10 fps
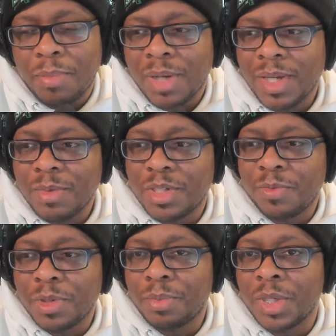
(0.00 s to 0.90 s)
probably have a
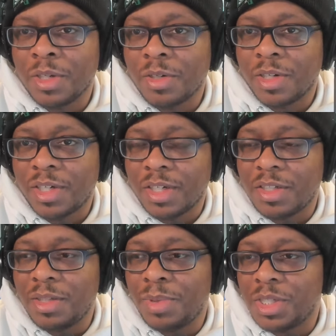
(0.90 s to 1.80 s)
different opinion on
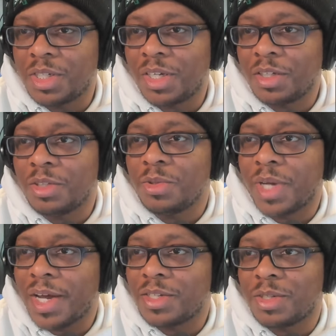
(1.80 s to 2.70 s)
DPJ than you
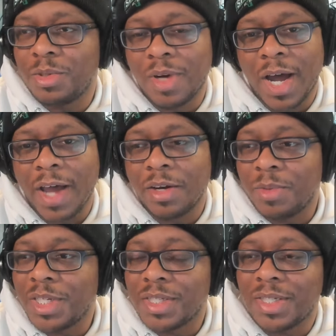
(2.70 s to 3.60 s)
guys do. I know
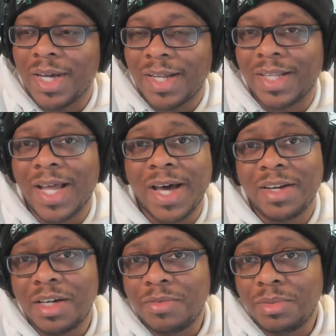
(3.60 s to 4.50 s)
we didn't see a lot
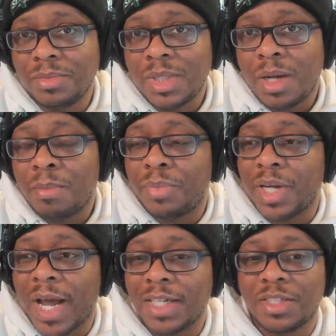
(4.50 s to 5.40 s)
of him,
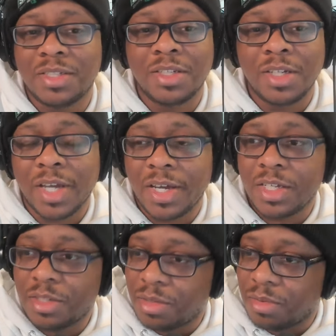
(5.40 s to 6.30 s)
but I just think,
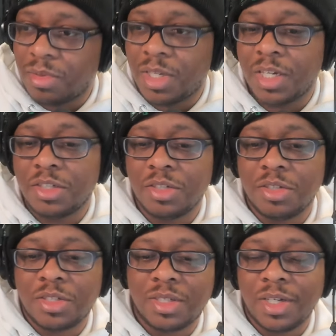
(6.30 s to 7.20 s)
as KG
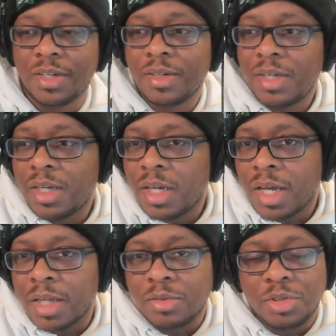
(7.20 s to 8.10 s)
just said,
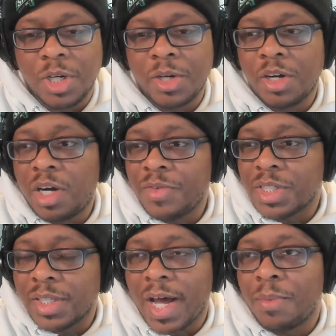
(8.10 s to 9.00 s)
Jared Goff is a
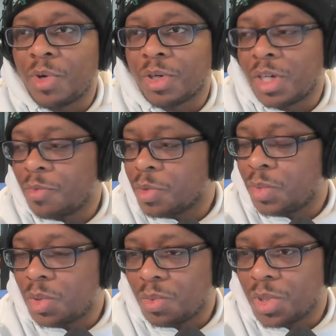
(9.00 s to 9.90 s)
lot more
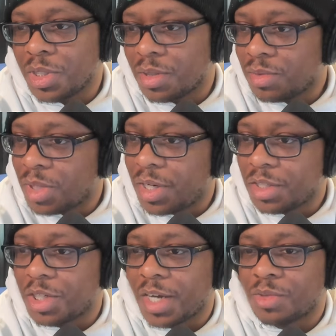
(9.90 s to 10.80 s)
comfortable with
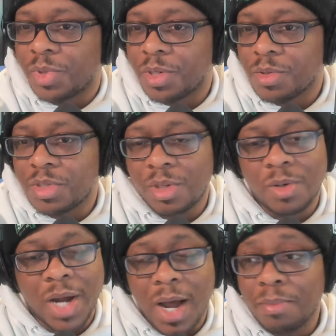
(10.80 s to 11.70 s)
Josh Reynolds.
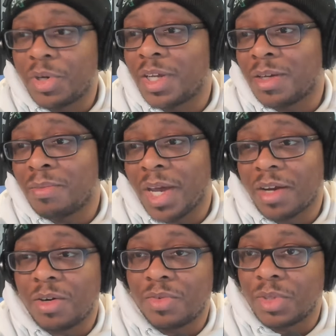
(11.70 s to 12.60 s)
So I'm bringing him
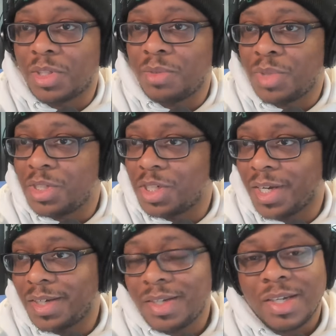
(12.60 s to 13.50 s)
back over DPJ.